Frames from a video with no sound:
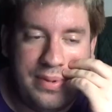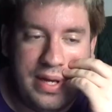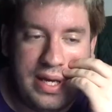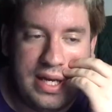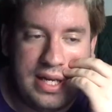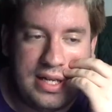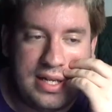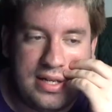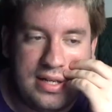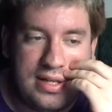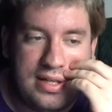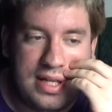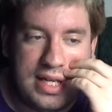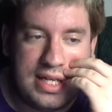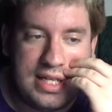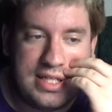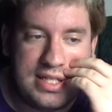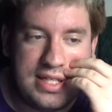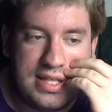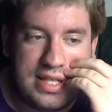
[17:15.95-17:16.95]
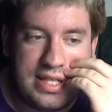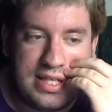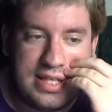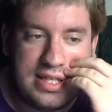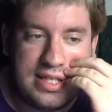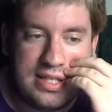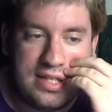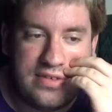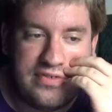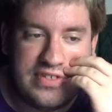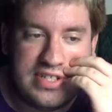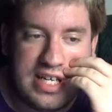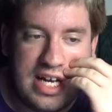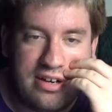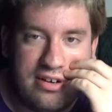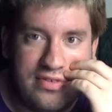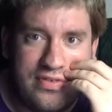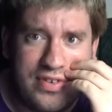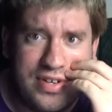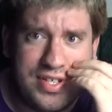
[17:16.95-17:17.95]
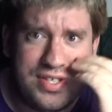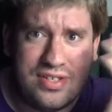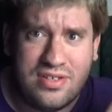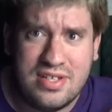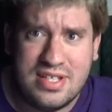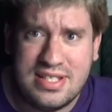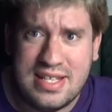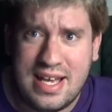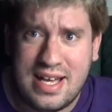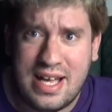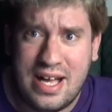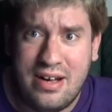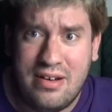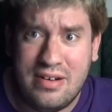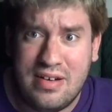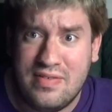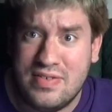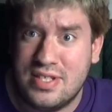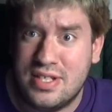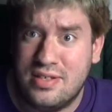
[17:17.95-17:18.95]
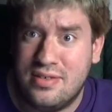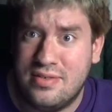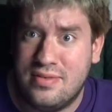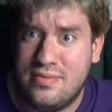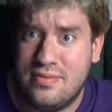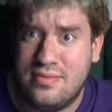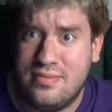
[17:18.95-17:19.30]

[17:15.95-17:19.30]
and like to think that they're photographers. So does that count? If so,